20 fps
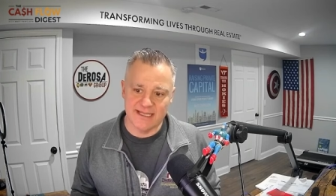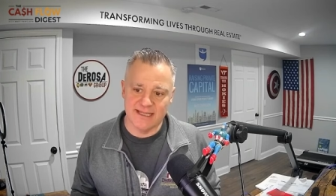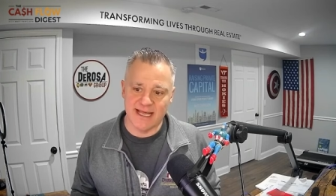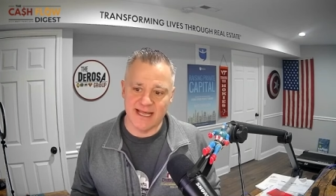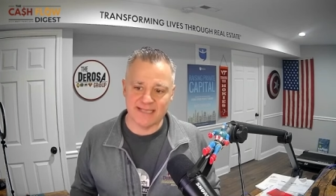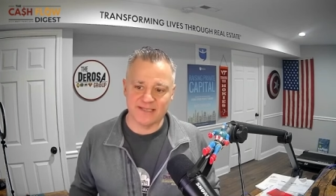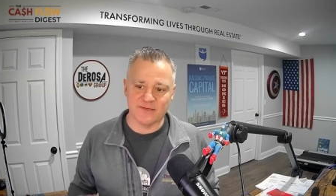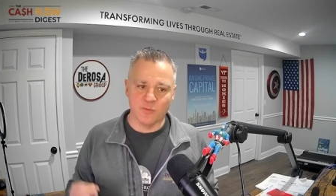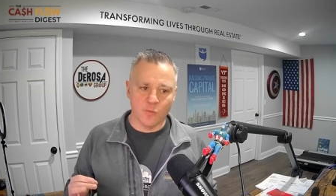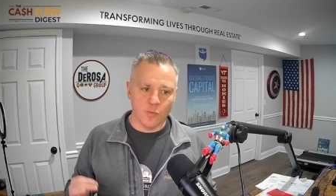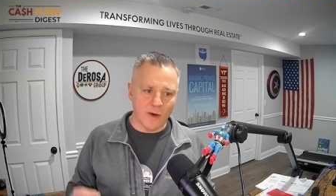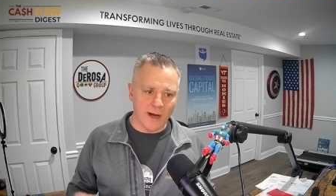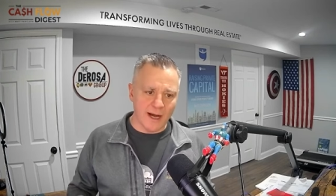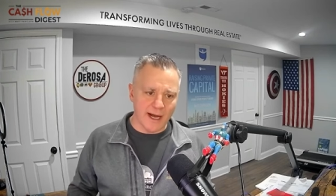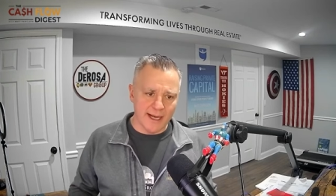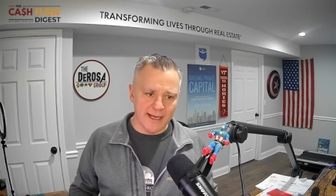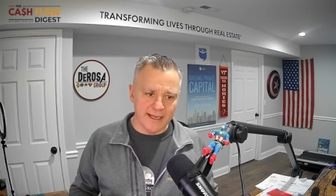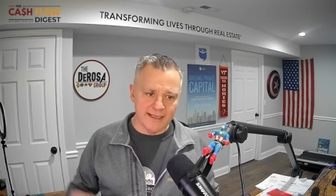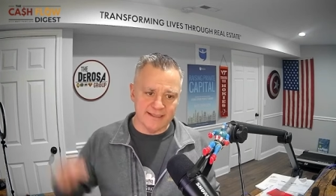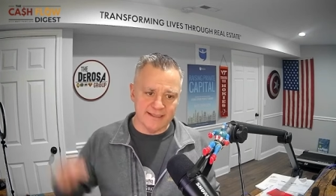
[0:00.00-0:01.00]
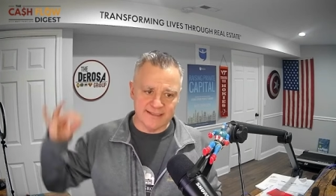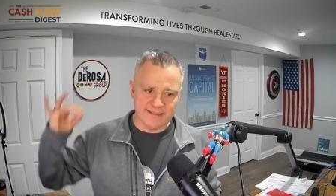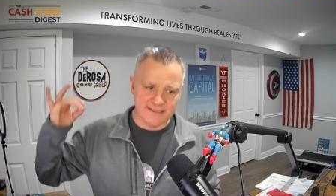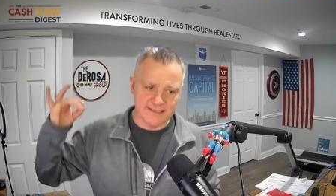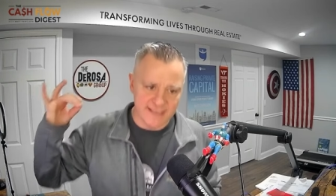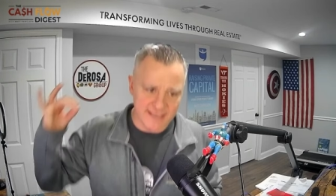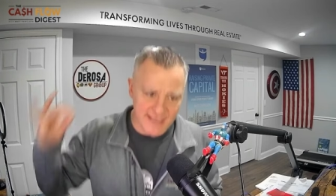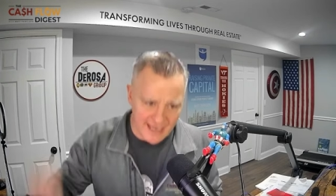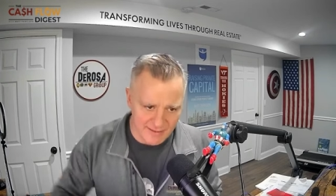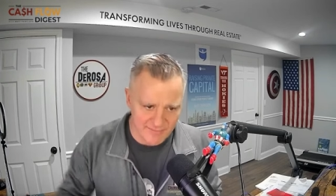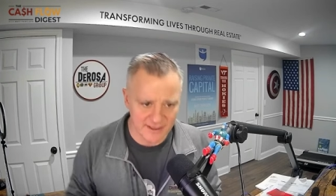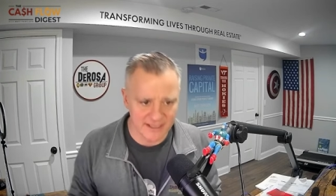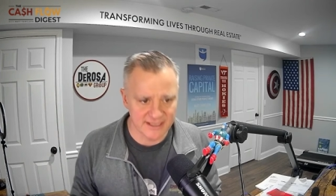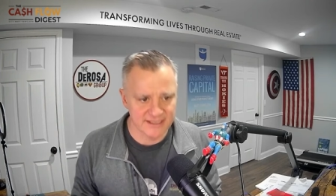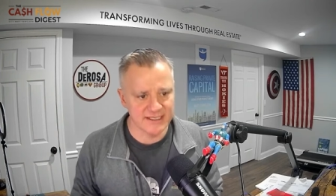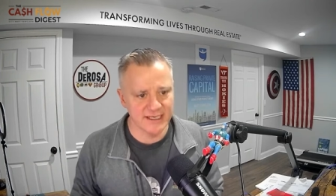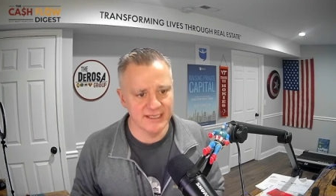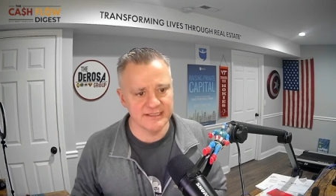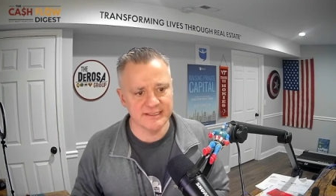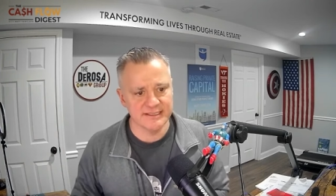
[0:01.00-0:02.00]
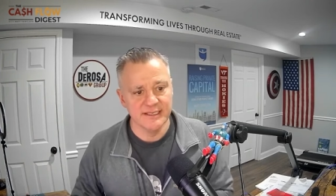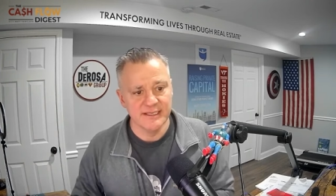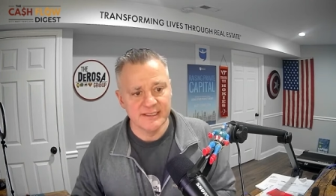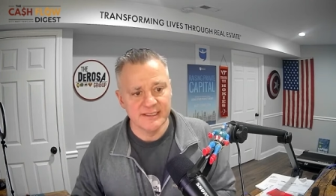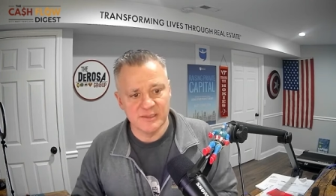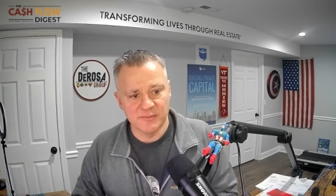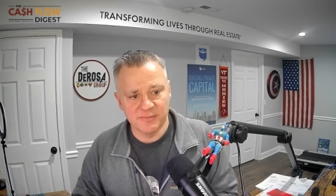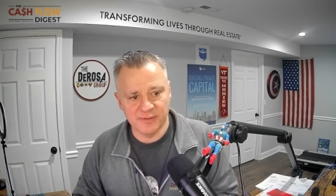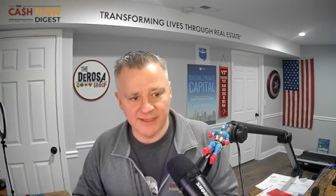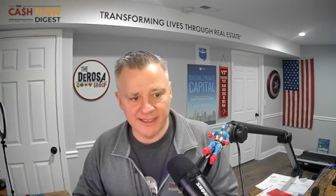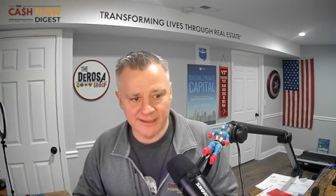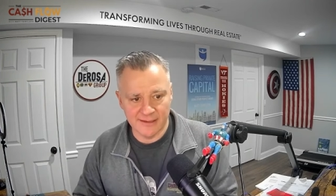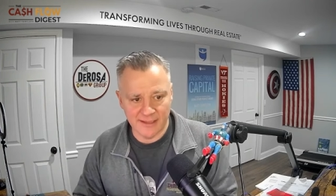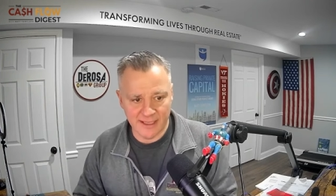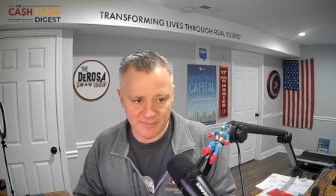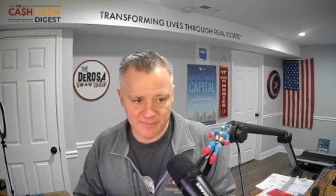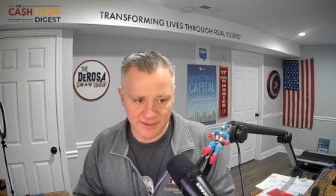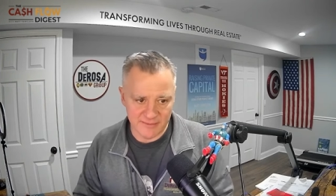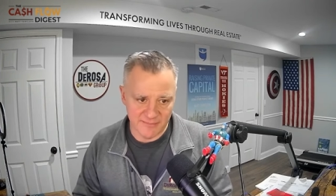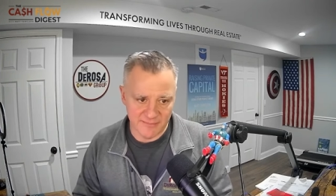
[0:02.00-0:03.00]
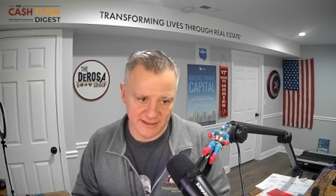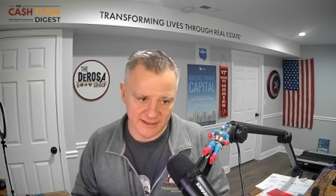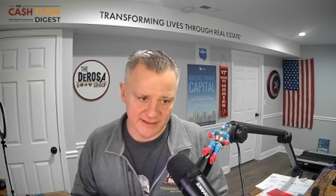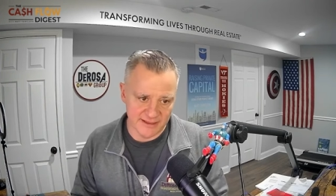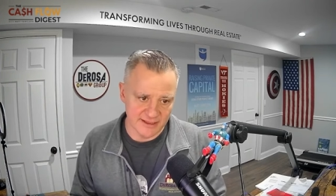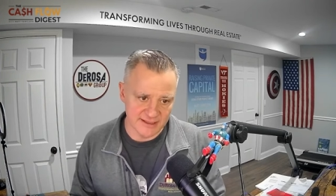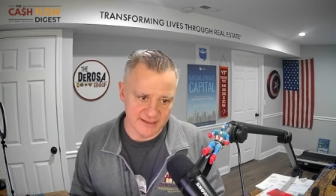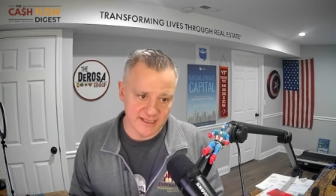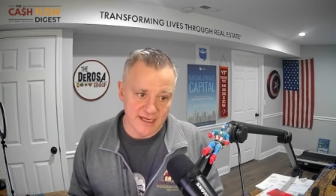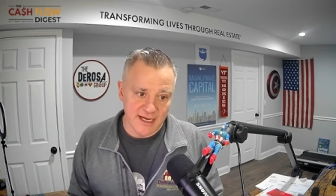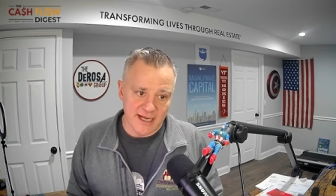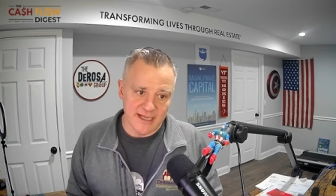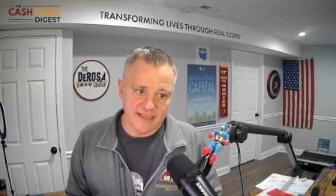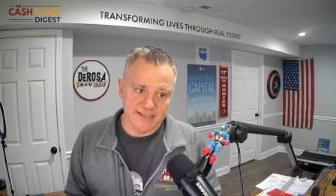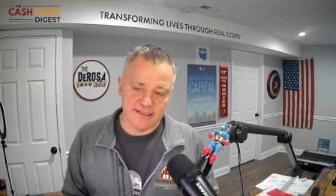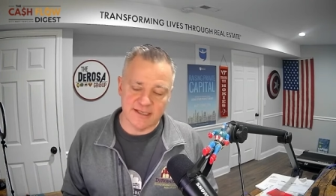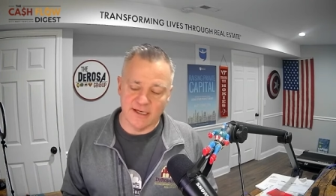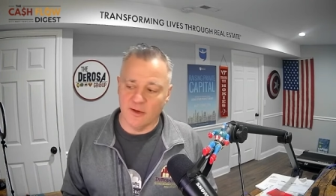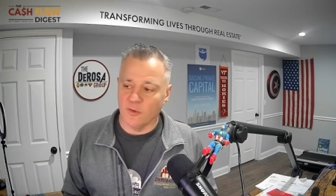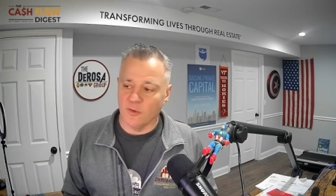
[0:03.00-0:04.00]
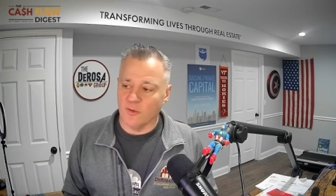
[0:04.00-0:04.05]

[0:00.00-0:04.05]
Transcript: and that's why it does not make sense to play like big money does. And so